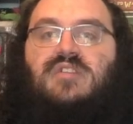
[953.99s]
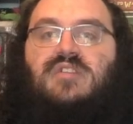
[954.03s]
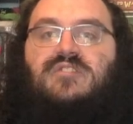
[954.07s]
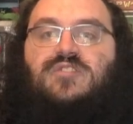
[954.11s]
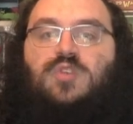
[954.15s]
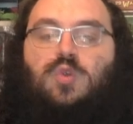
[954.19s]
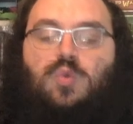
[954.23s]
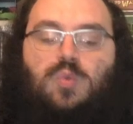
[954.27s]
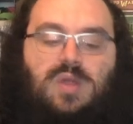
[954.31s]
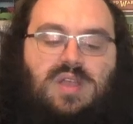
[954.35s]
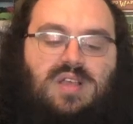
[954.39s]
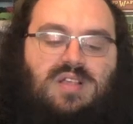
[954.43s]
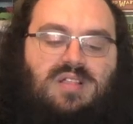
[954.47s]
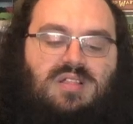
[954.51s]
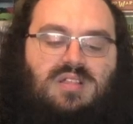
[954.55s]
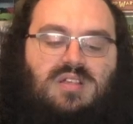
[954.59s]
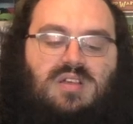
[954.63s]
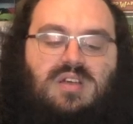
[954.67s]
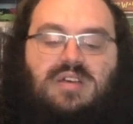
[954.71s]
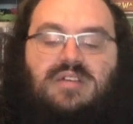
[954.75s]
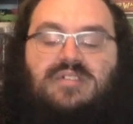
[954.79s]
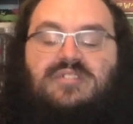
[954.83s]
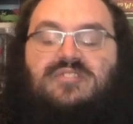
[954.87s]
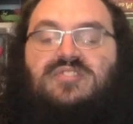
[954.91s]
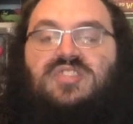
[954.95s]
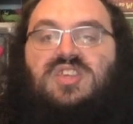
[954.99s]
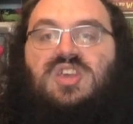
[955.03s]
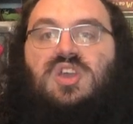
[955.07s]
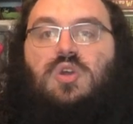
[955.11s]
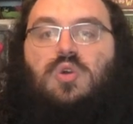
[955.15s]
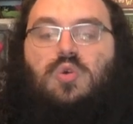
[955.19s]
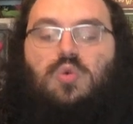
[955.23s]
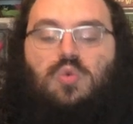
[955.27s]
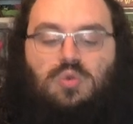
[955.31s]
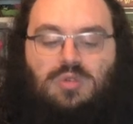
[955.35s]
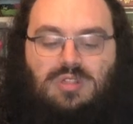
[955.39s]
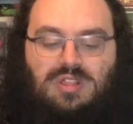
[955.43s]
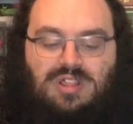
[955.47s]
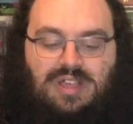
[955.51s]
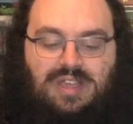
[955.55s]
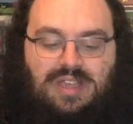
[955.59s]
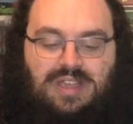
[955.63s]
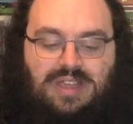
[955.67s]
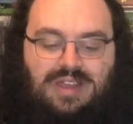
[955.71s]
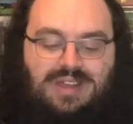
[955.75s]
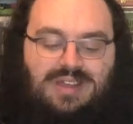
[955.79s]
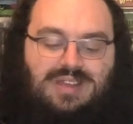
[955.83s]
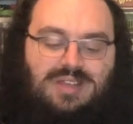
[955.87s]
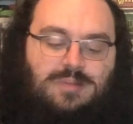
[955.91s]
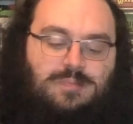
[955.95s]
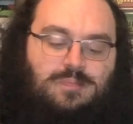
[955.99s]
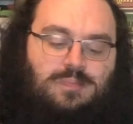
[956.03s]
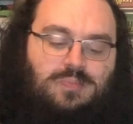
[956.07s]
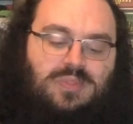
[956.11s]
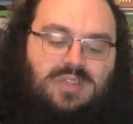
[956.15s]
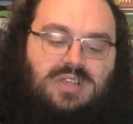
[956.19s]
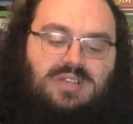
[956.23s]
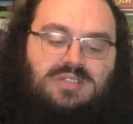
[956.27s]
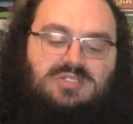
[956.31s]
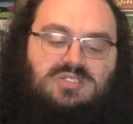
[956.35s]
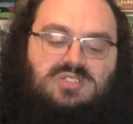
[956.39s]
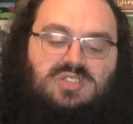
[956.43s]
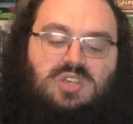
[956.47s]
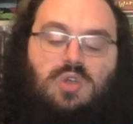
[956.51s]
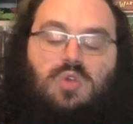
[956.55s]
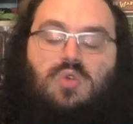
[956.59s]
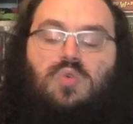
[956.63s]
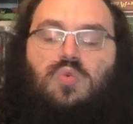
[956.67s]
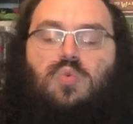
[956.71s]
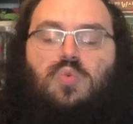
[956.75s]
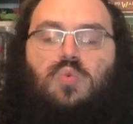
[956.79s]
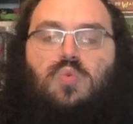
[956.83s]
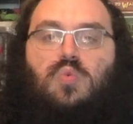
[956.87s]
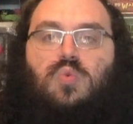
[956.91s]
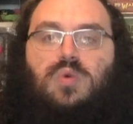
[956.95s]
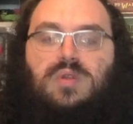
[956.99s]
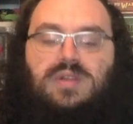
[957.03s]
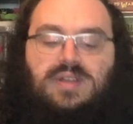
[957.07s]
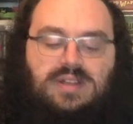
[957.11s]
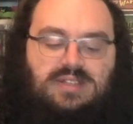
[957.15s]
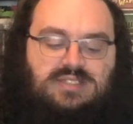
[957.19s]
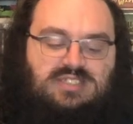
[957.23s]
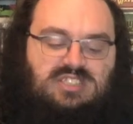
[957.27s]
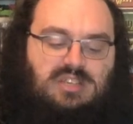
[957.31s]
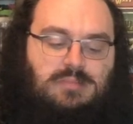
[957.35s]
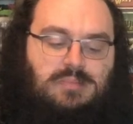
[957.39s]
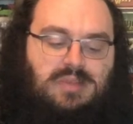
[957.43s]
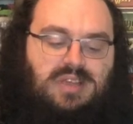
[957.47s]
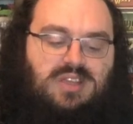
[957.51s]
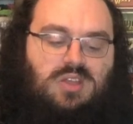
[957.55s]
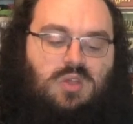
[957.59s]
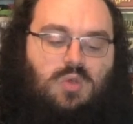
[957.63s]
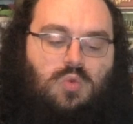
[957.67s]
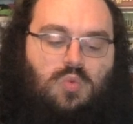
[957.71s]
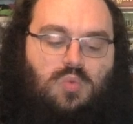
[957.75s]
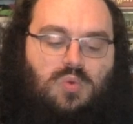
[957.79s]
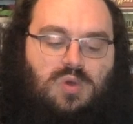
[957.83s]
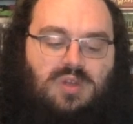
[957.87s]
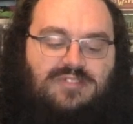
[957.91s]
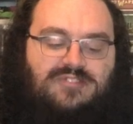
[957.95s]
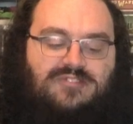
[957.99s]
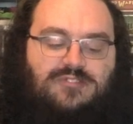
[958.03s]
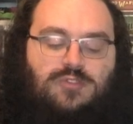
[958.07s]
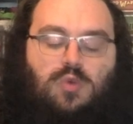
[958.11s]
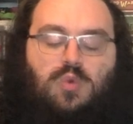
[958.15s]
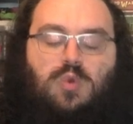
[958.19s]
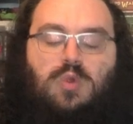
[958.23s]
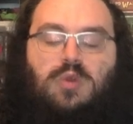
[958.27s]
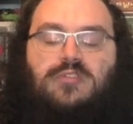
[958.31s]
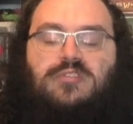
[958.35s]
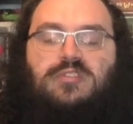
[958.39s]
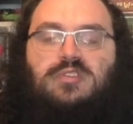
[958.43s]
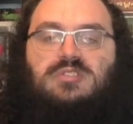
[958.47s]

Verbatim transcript: Vorel of the Hull Clade, So one in a Simic, one four.